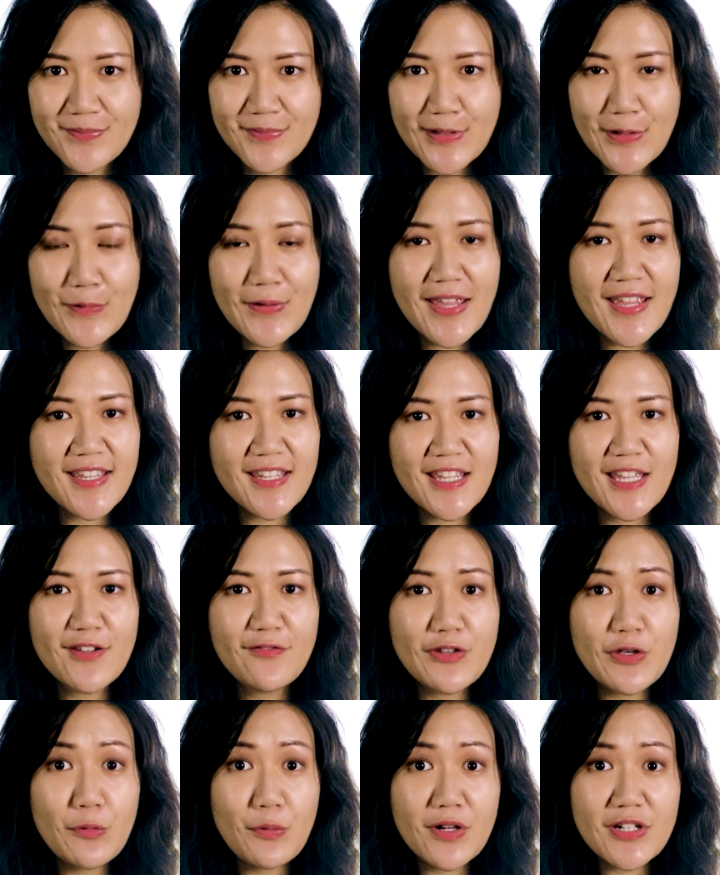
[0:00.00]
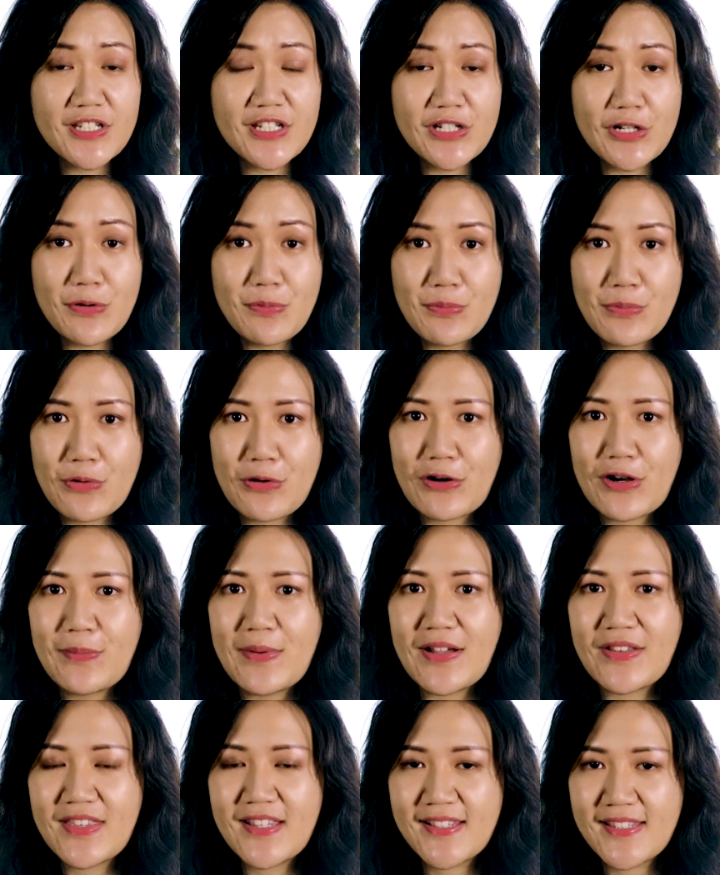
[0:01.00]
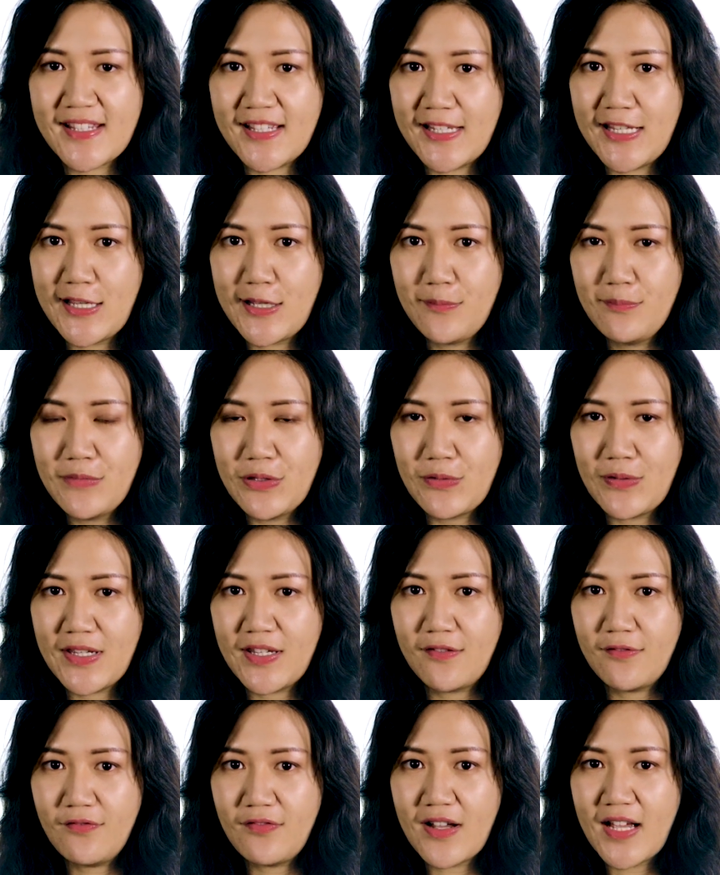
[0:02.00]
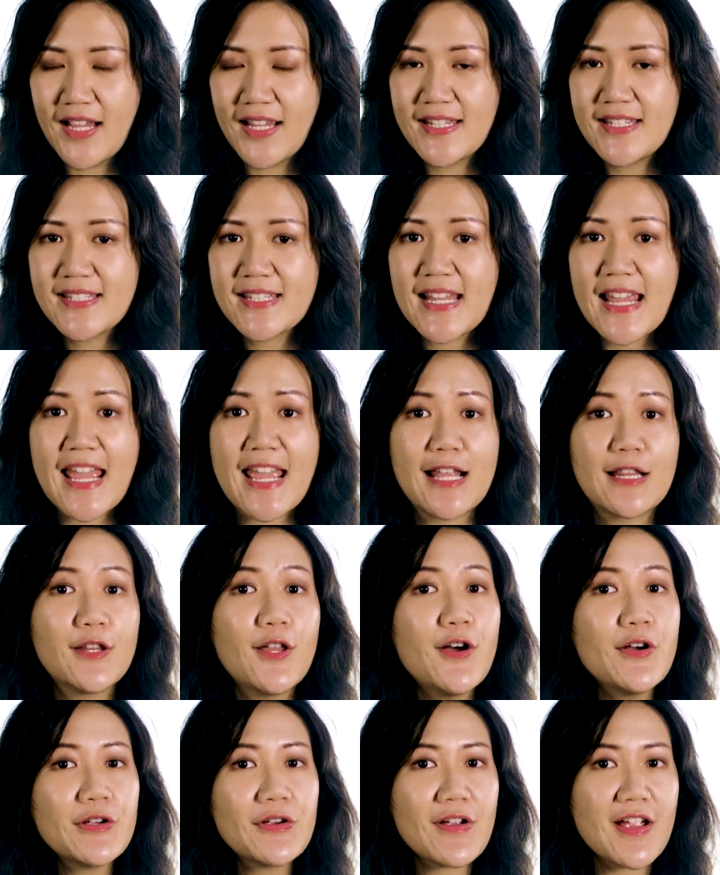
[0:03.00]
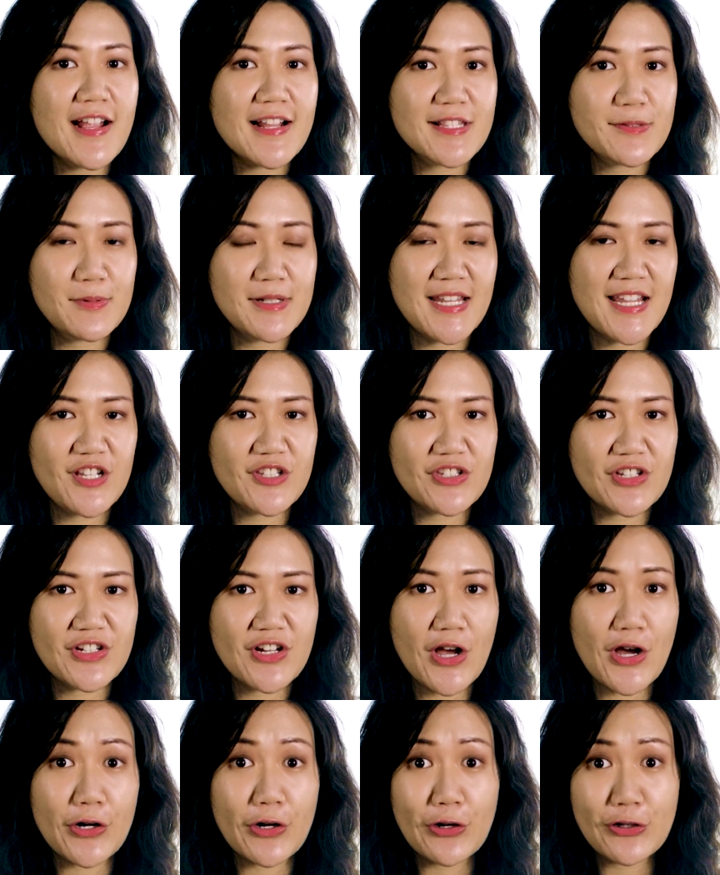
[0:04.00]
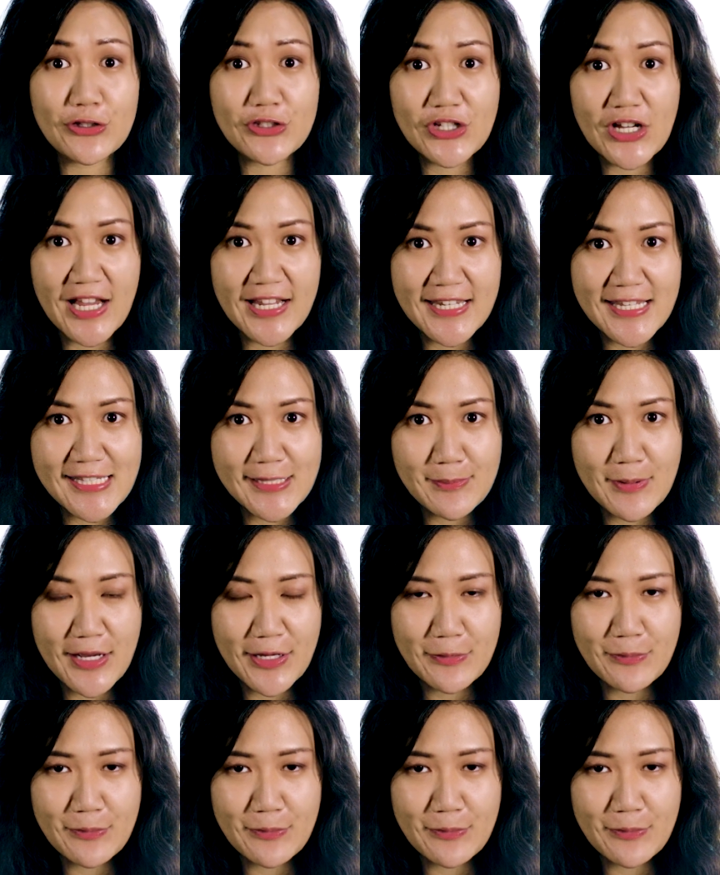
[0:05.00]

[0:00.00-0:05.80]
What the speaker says: Okay, if you want to know more about this idiom, you can find a longer explanation on our ChinesePod